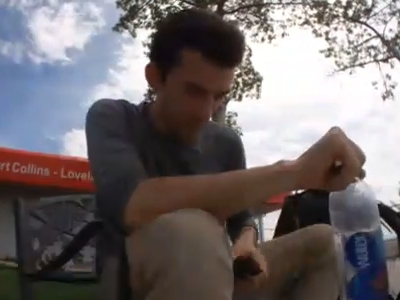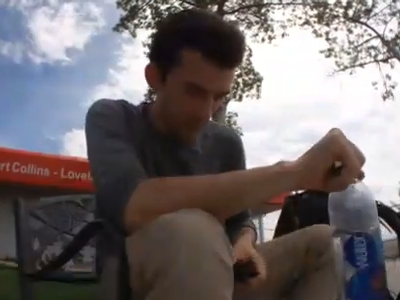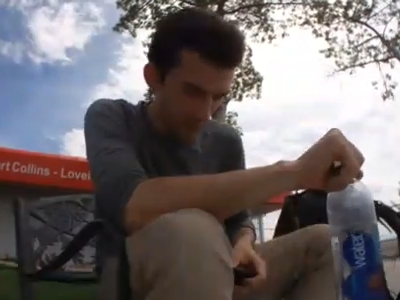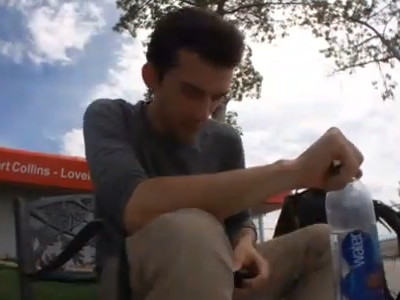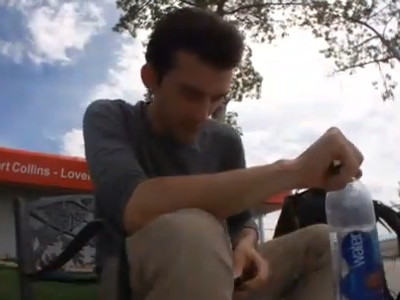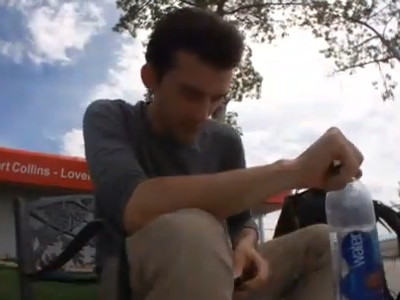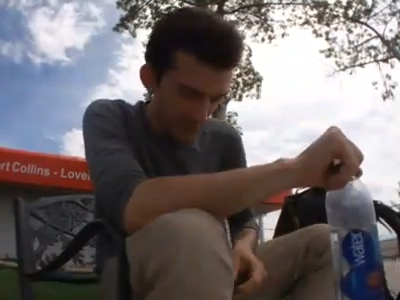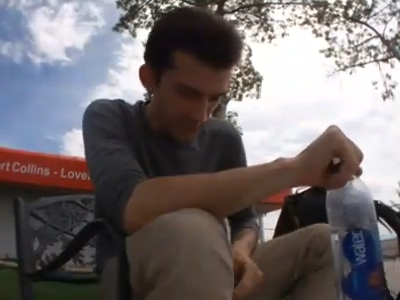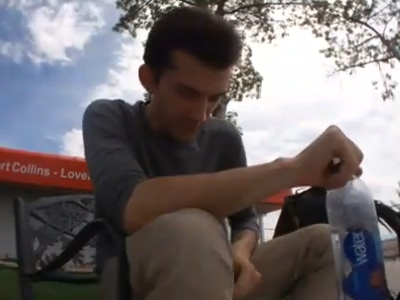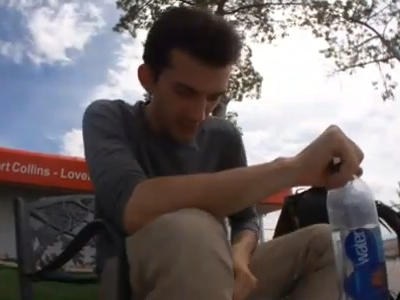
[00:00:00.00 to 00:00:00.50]

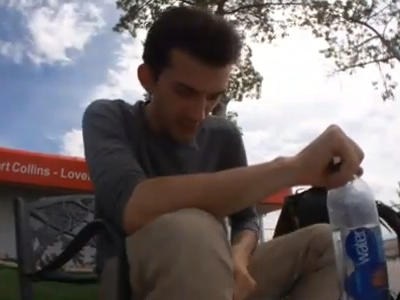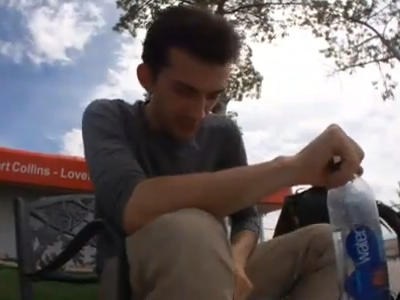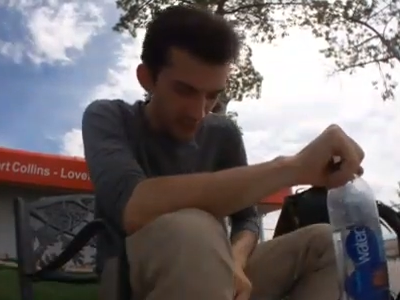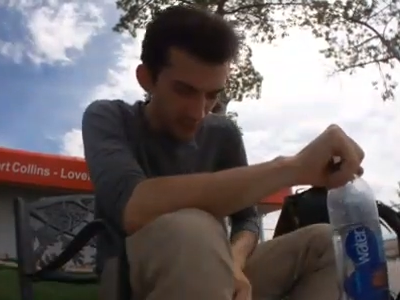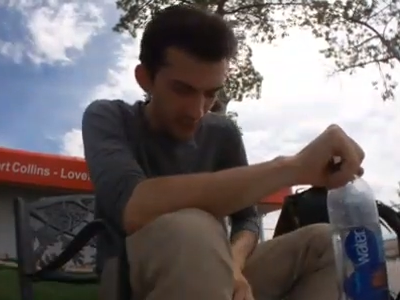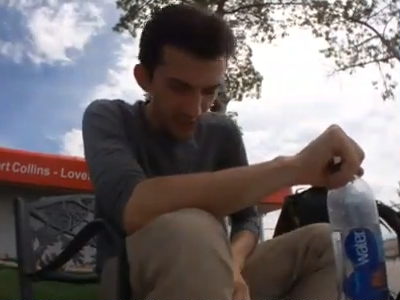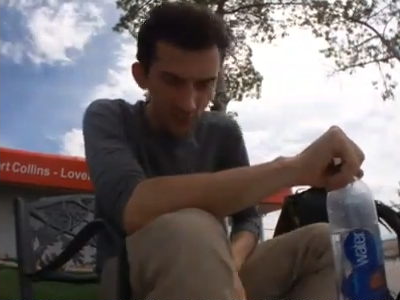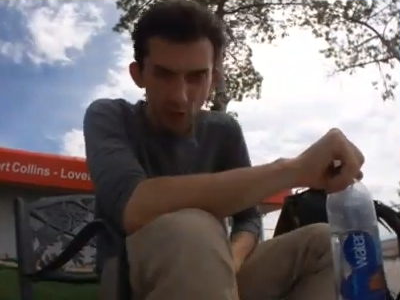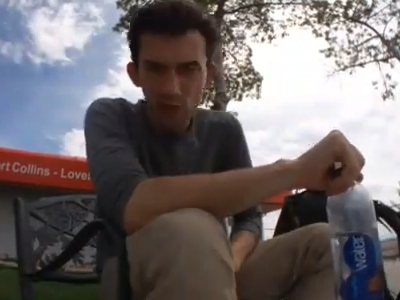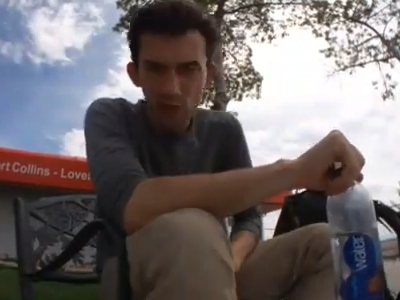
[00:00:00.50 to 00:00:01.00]
If this
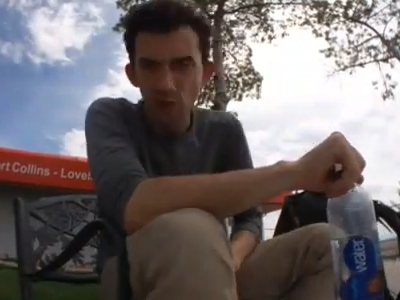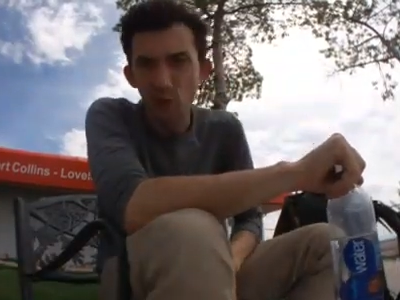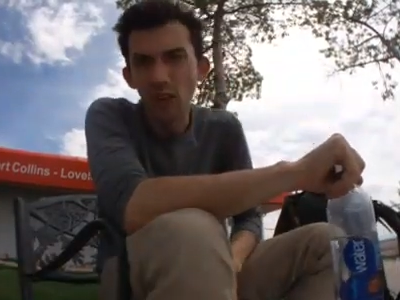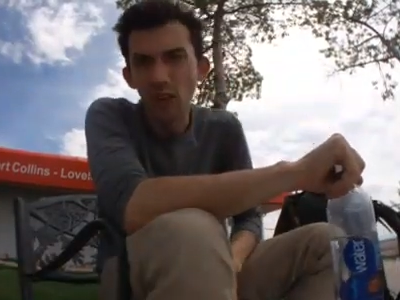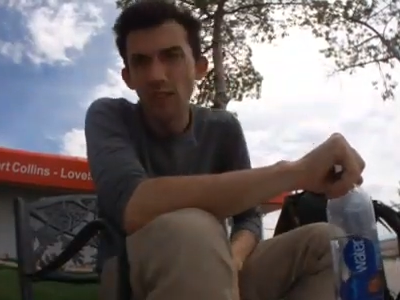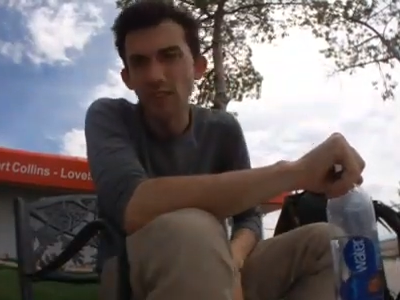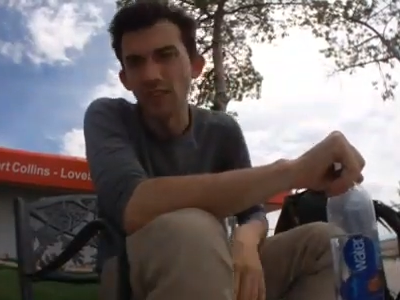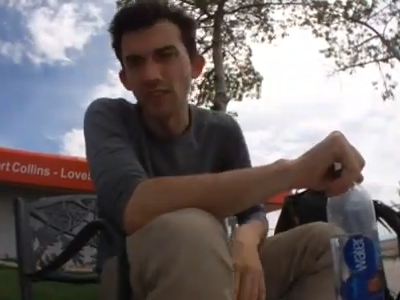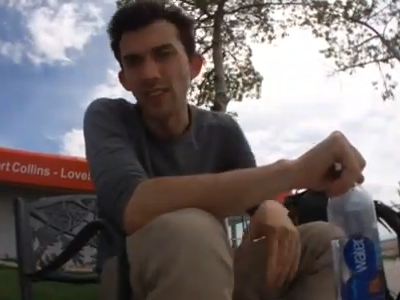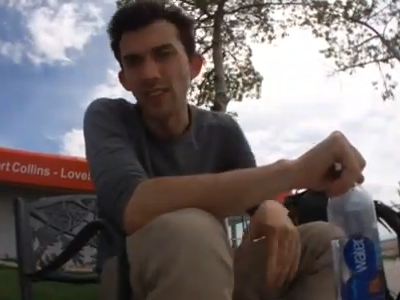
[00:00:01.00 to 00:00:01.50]
continues to go as
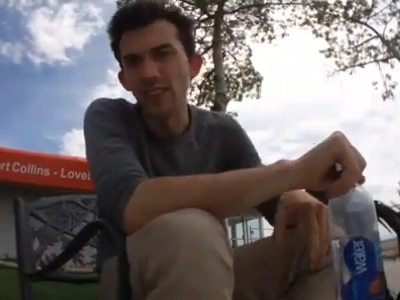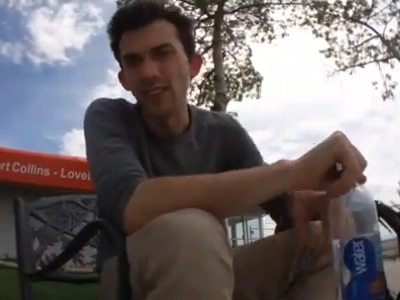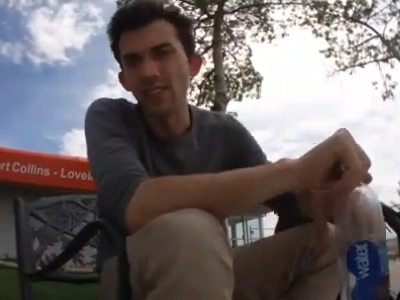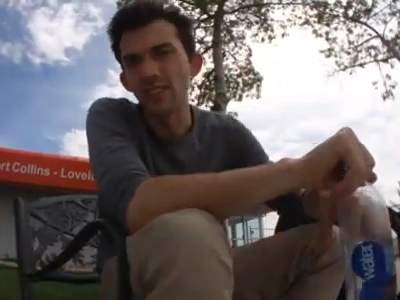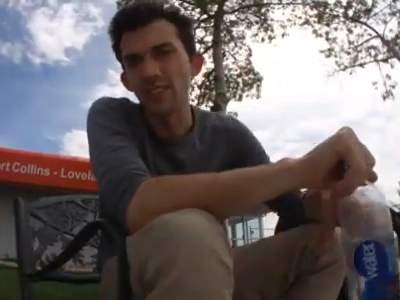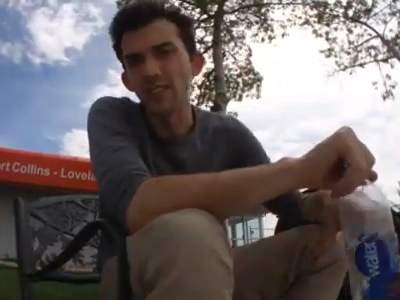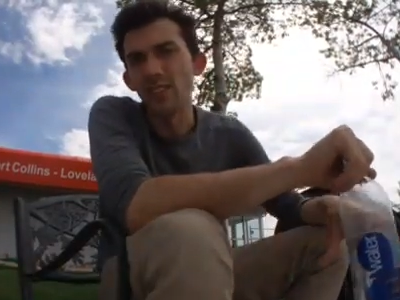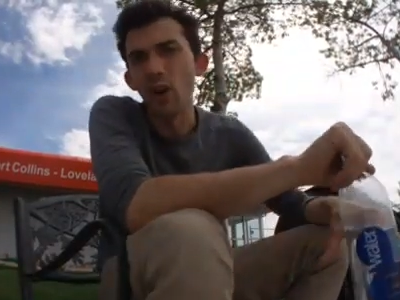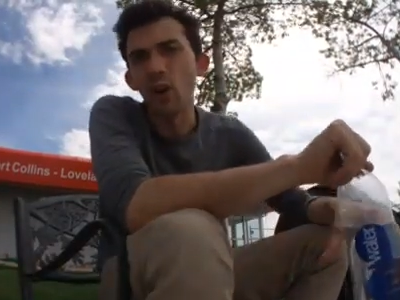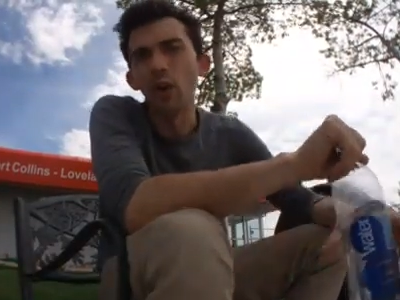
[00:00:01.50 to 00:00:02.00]
well as it
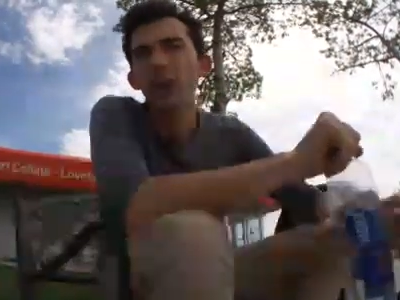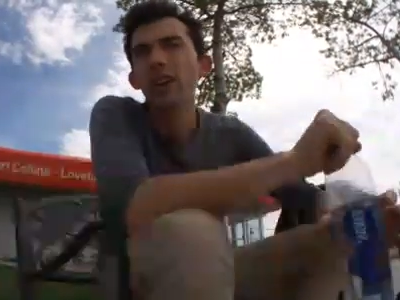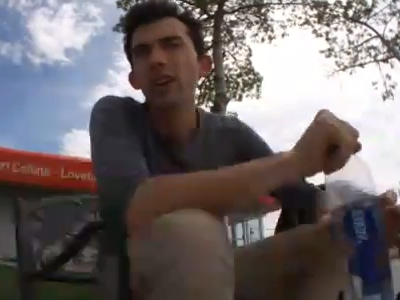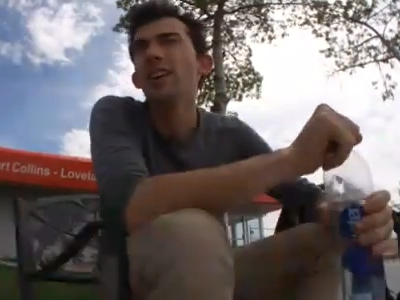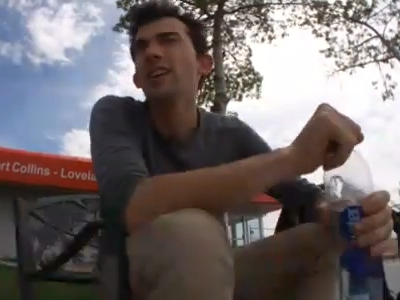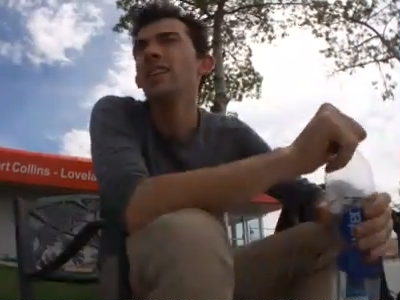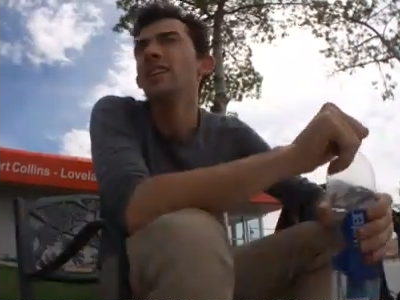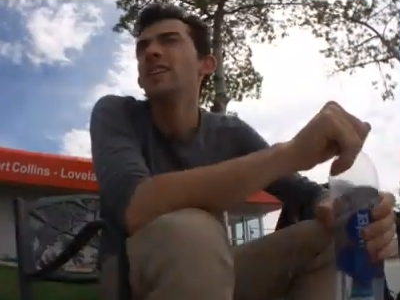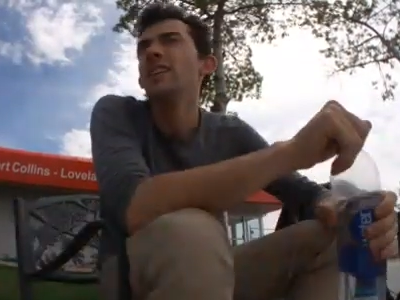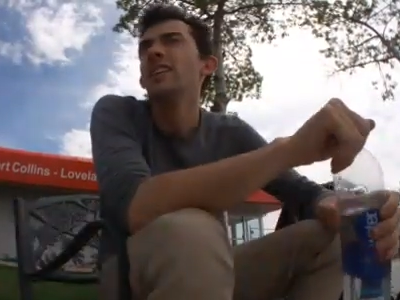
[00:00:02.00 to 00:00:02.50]
is going,